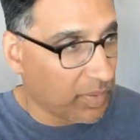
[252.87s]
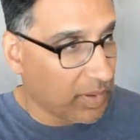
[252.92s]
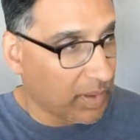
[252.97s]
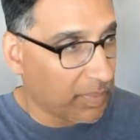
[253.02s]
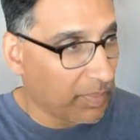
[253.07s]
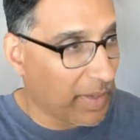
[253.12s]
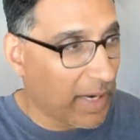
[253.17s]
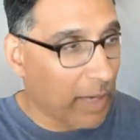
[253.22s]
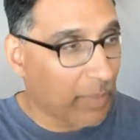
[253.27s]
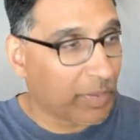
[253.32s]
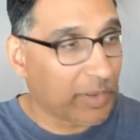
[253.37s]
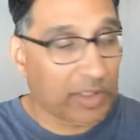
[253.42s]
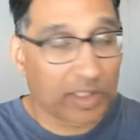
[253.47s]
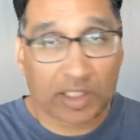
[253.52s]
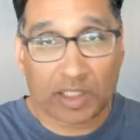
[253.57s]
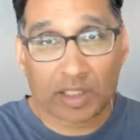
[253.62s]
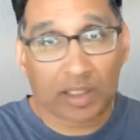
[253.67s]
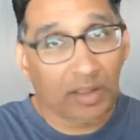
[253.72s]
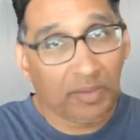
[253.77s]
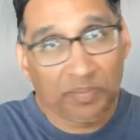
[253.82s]

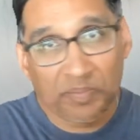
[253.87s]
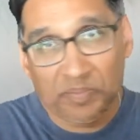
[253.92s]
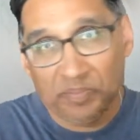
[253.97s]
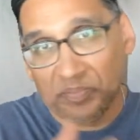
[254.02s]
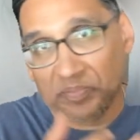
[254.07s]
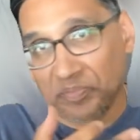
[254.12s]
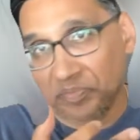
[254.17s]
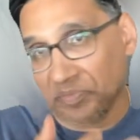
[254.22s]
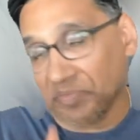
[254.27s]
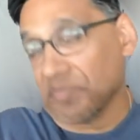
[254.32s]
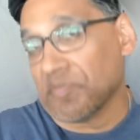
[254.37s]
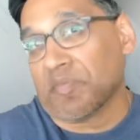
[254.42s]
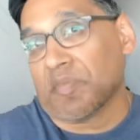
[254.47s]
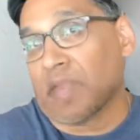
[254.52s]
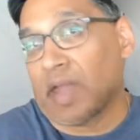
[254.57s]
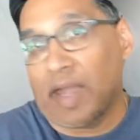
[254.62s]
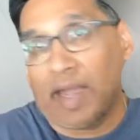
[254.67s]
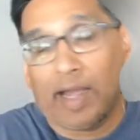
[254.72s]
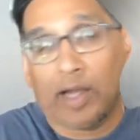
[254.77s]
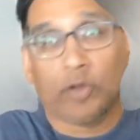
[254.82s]
Palpatine
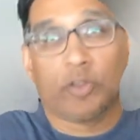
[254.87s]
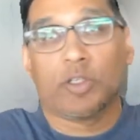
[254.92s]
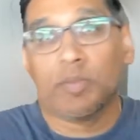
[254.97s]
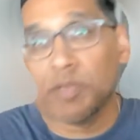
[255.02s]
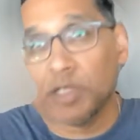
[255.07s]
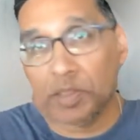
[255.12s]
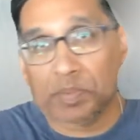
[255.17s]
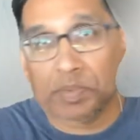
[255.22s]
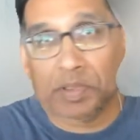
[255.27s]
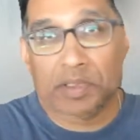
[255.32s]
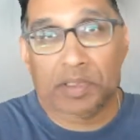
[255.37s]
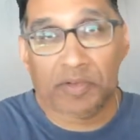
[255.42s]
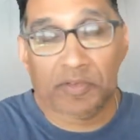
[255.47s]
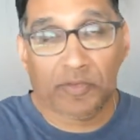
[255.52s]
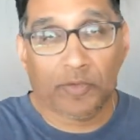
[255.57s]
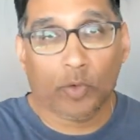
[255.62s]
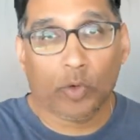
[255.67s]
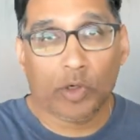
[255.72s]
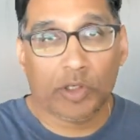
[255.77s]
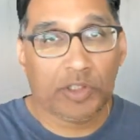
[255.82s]
how to manipulate the
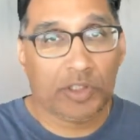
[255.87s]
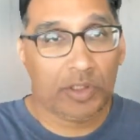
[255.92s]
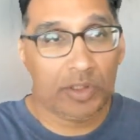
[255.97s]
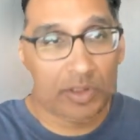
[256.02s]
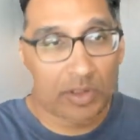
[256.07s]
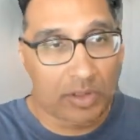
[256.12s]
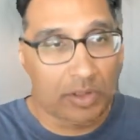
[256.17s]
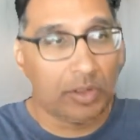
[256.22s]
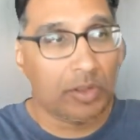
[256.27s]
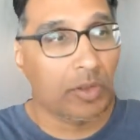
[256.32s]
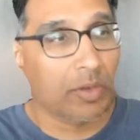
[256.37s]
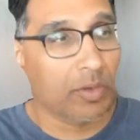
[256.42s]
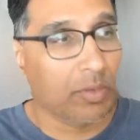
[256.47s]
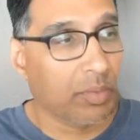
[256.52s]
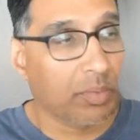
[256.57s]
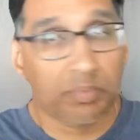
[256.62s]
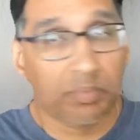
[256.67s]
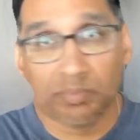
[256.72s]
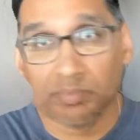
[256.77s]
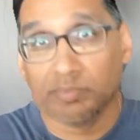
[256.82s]
Force to
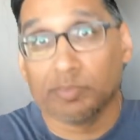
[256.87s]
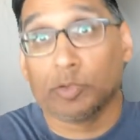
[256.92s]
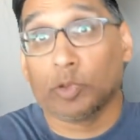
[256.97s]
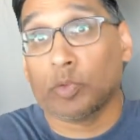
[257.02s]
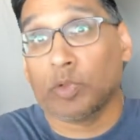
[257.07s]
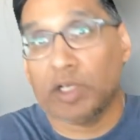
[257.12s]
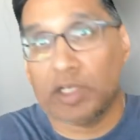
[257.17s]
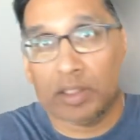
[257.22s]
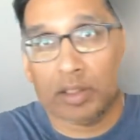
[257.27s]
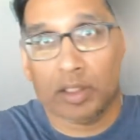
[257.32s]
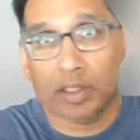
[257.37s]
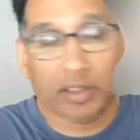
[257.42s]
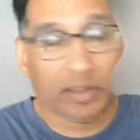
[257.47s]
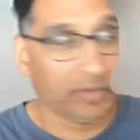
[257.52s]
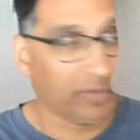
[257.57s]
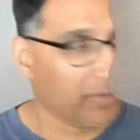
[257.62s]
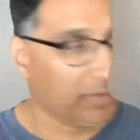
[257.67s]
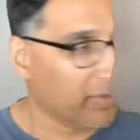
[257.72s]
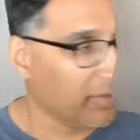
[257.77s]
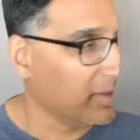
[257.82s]
create
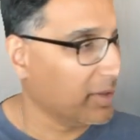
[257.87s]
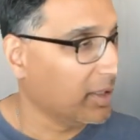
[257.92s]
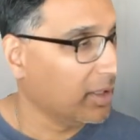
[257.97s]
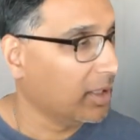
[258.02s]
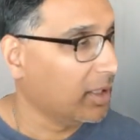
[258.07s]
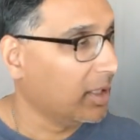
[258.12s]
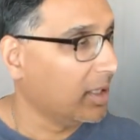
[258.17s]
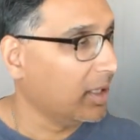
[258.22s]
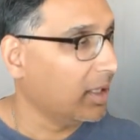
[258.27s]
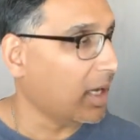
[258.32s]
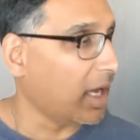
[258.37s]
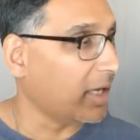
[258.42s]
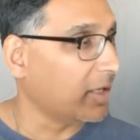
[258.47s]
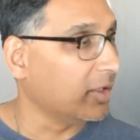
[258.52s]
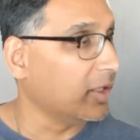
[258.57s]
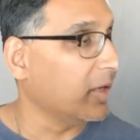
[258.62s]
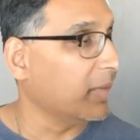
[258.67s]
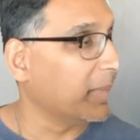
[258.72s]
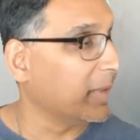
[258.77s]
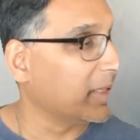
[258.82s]
life. I don't
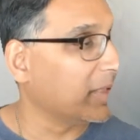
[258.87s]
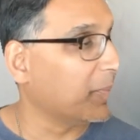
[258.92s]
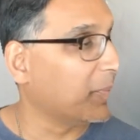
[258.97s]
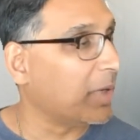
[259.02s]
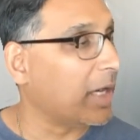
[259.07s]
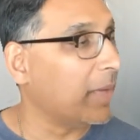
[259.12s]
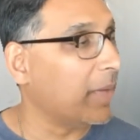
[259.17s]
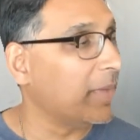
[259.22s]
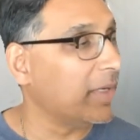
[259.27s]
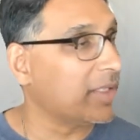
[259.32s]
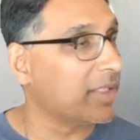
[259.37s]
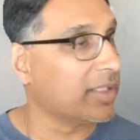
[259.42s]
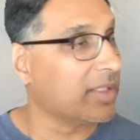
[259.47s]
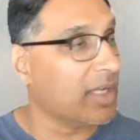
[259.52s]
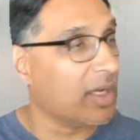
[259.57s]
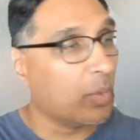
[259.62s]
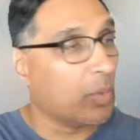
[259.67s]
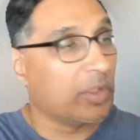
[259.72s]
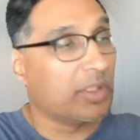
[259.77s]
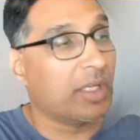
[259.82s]
know. But the problem is
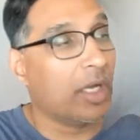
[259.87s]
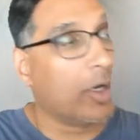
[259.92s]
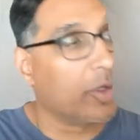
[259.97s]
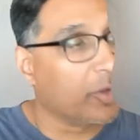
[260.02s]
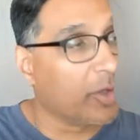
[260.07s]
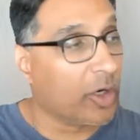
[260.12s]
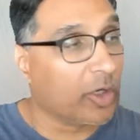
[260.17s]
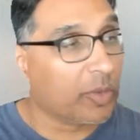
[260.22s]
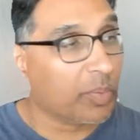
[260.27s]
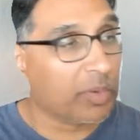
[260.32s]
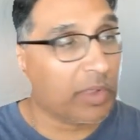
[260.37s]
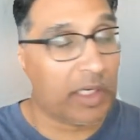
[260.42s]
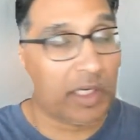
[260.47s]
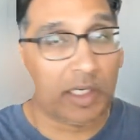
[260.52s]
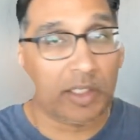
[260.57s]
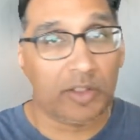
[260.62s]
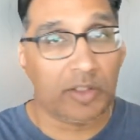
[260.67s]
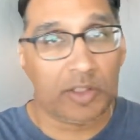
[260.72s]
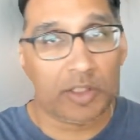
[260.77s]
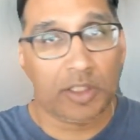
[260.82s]
like with Darth
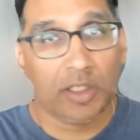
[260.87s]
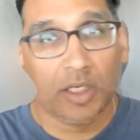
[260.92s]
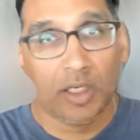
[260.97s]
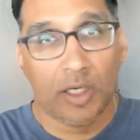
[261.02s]
Plagueis.